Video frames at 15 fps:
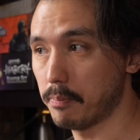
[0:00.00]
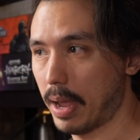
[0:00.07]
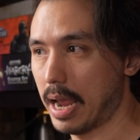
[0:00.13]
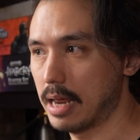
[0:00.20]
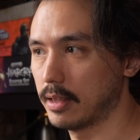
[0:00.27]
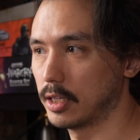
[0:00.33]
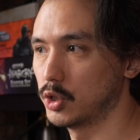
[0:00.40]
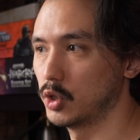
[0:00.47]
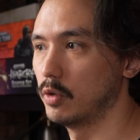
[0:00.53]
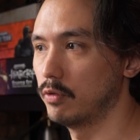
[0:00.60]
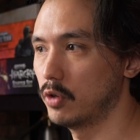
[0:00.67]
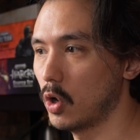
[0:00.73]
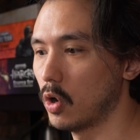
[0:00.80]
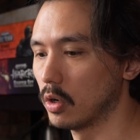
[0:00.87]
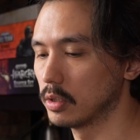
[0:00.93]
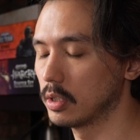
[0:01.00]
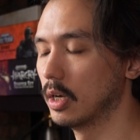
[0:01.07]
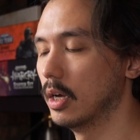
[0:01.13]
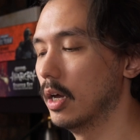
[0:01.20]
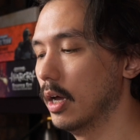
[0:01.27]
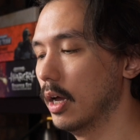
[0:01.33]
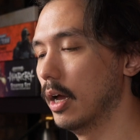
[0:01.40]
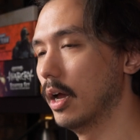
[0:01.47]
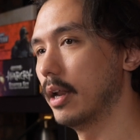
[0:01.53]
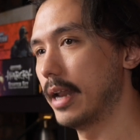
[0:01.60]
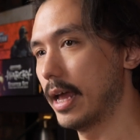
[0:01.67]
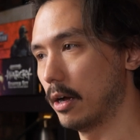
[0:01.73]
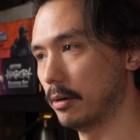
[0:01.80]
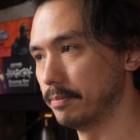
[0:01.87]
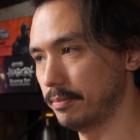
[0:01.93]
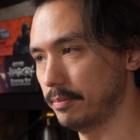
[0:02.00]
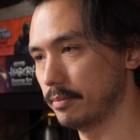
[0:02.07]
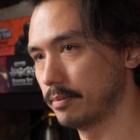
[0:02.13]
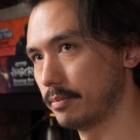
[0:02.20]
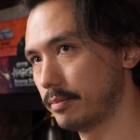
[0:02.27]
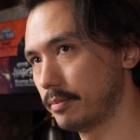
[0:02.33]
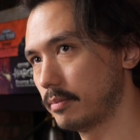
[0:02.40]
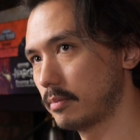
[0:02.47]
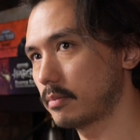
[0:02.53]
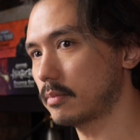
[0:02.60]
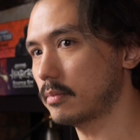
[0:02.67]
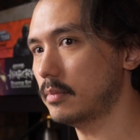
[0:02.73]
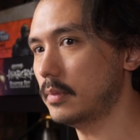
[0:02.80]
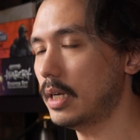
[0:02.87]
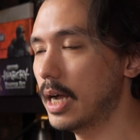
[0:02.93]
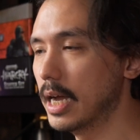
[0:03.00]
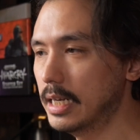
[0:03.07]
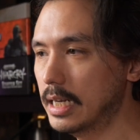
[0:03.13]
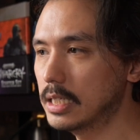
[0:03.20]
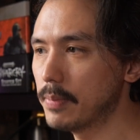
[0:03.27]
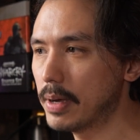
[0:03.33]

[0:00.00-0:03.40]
the paint that you've got. Now, I need